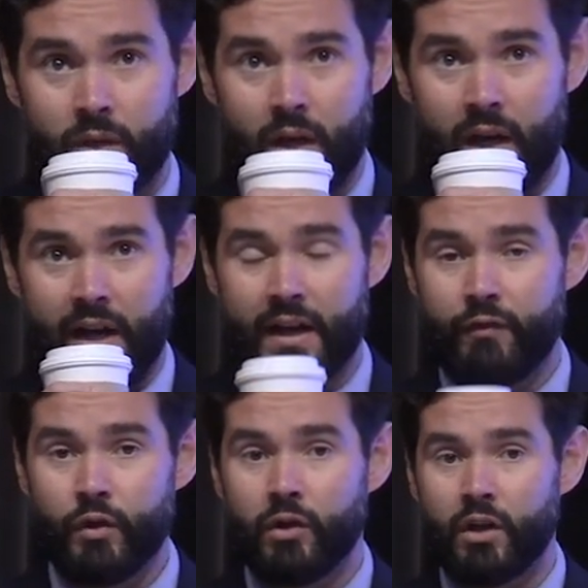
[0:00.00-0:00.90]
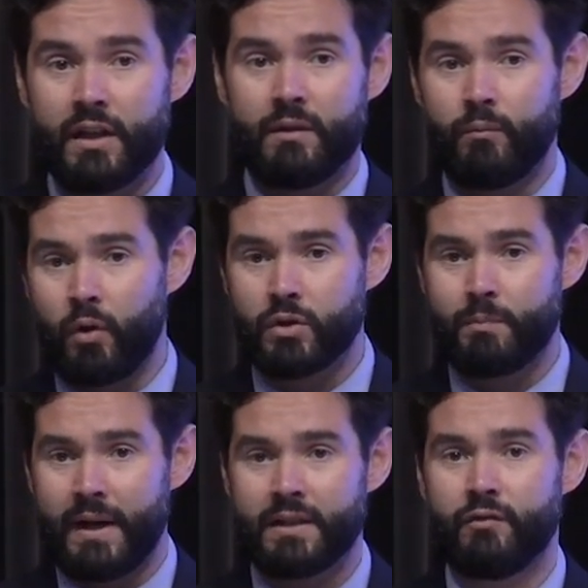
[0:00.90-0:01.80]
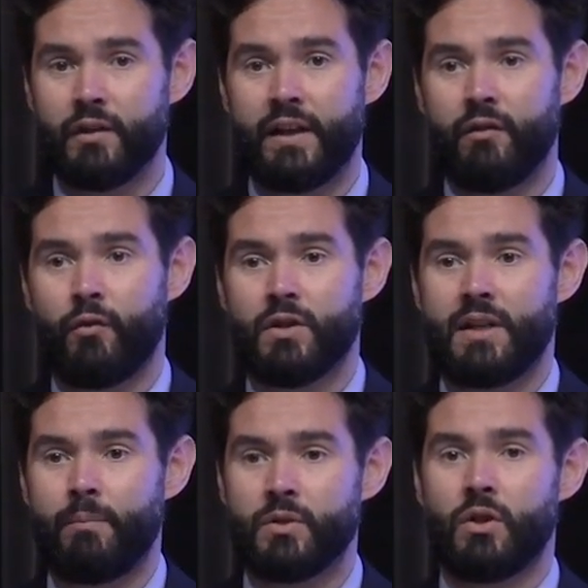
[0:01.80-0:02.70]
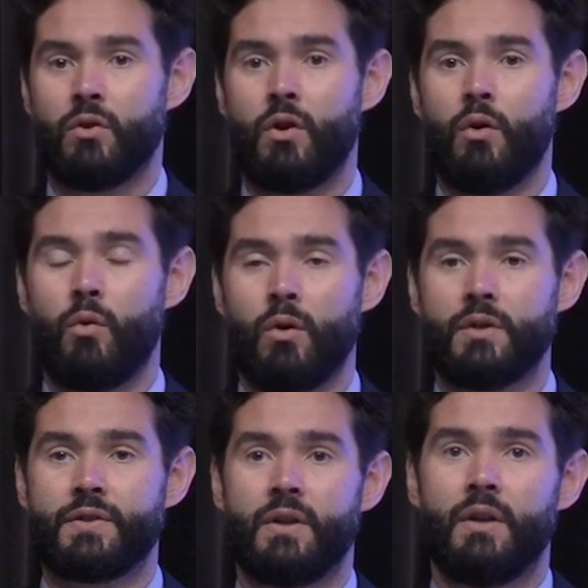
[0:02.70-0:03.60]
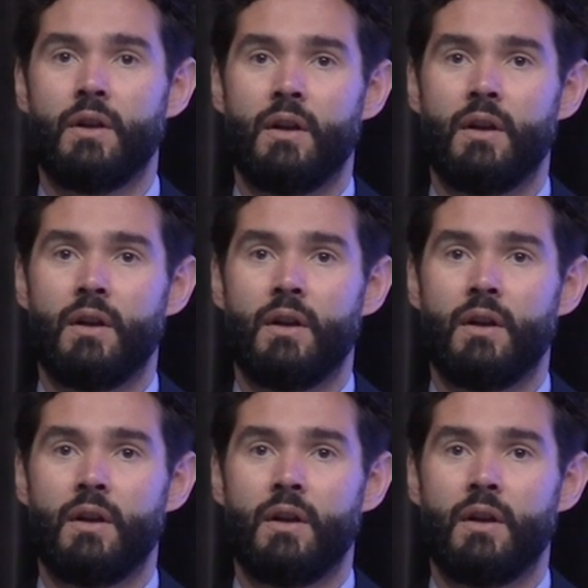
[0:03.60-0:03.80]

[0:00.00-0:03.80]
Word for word: Uh, and if you look at prospectively at first episode cohorts,